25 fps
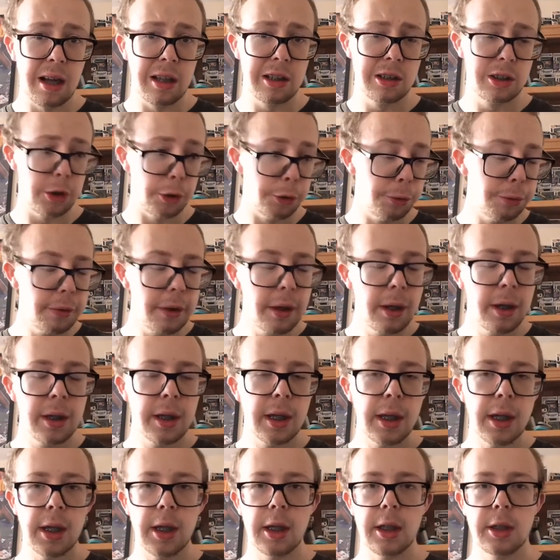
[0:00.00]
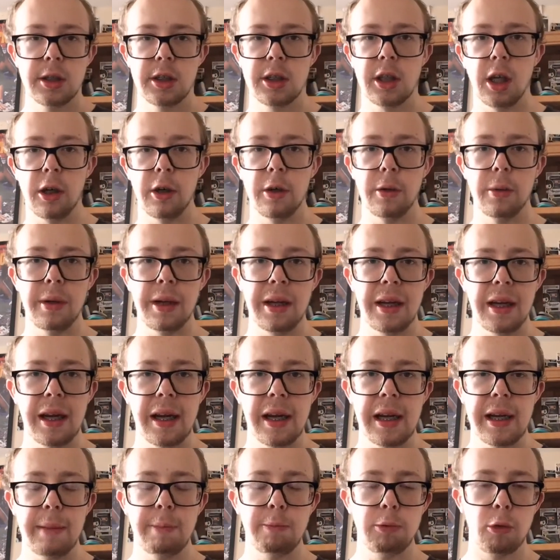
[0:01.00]
Dune, so
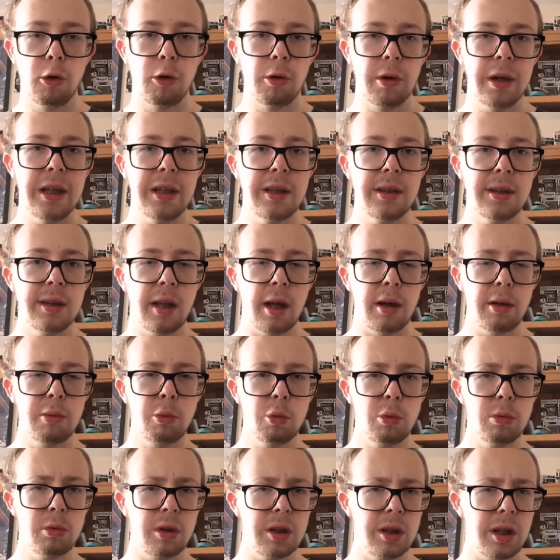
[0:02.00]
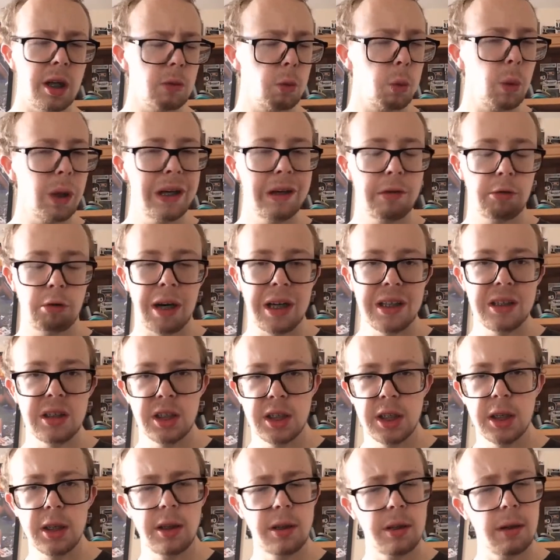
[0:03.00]
he brought in Ludwig
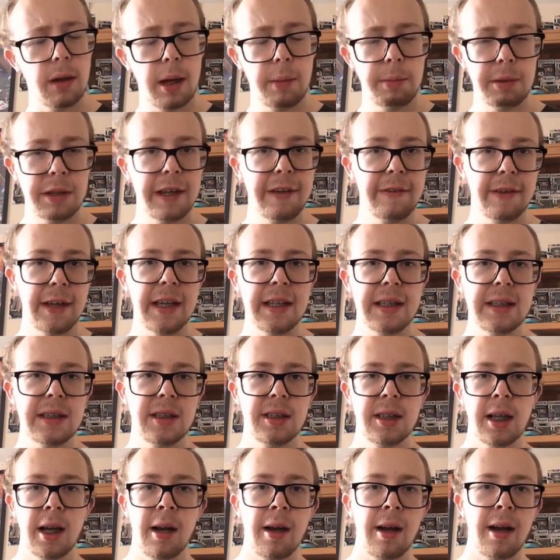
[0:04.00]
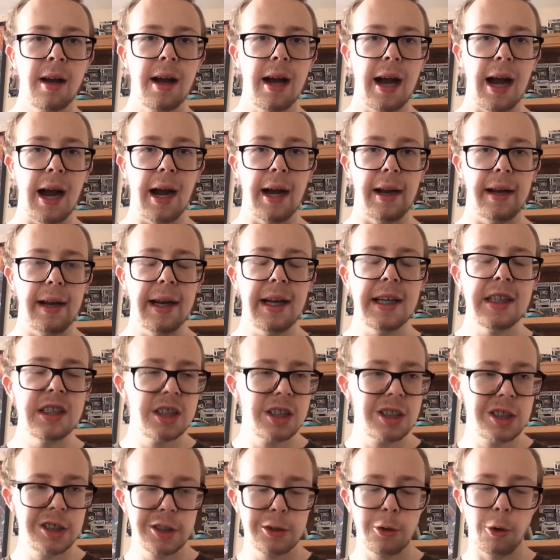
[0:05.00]
Göransson, I believe it is, and his
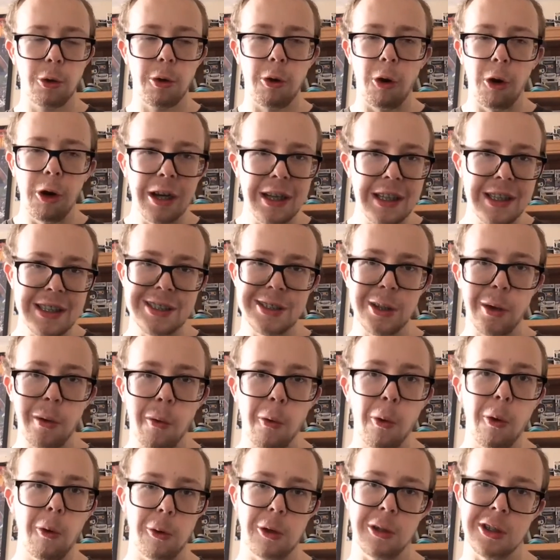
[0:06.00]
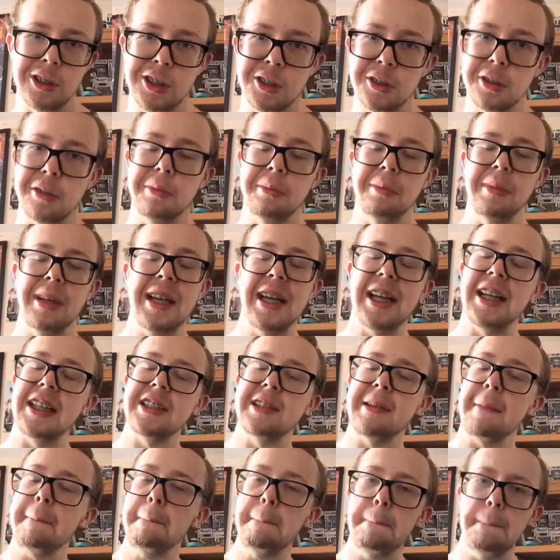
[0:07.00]
score is awesome.
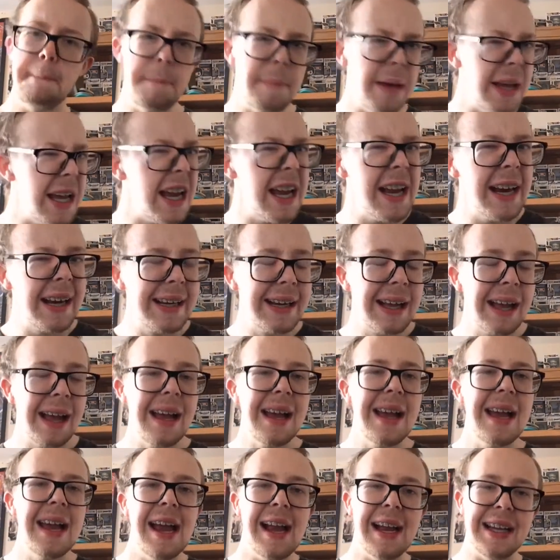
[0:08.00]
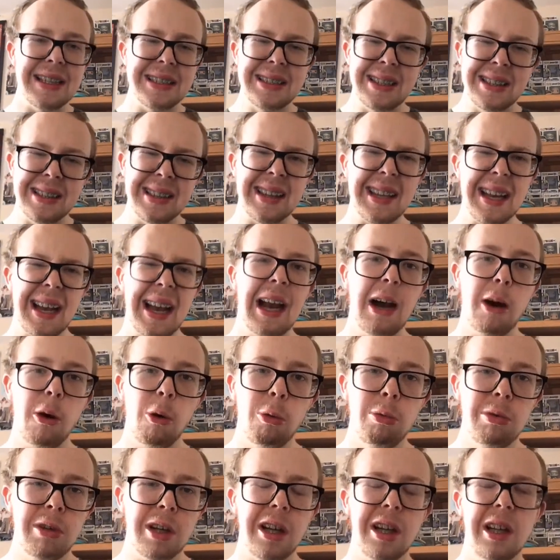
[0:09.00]
It's big, it's
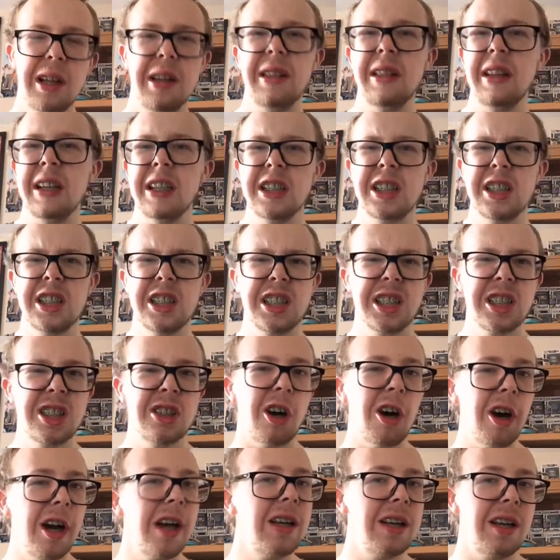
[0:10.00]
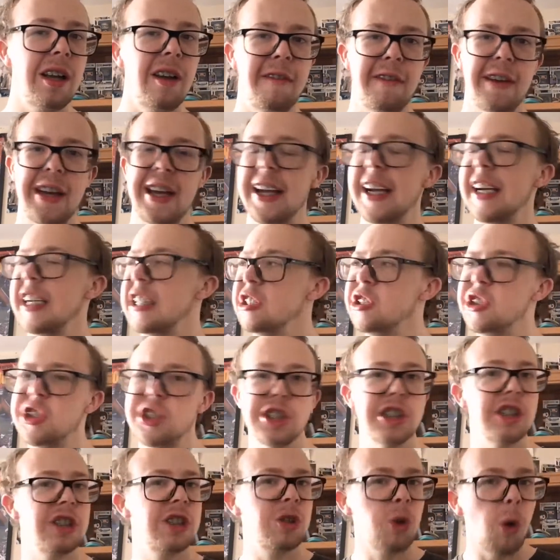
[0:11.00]
loud, and the style of it is
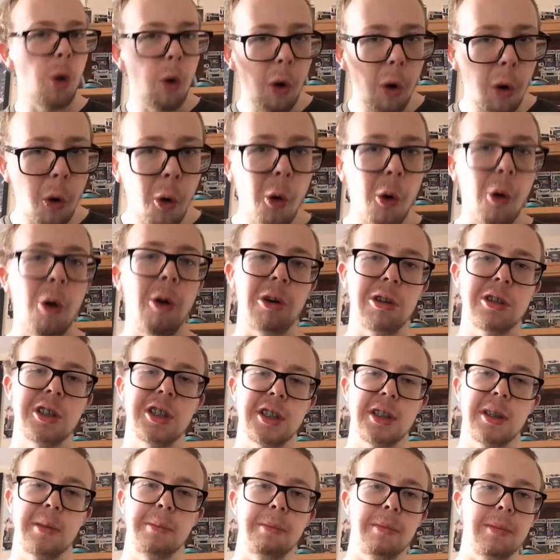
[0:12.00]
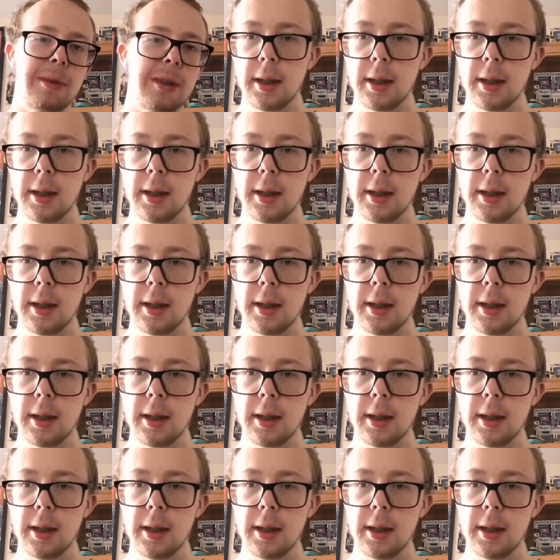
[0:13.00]
just awesome.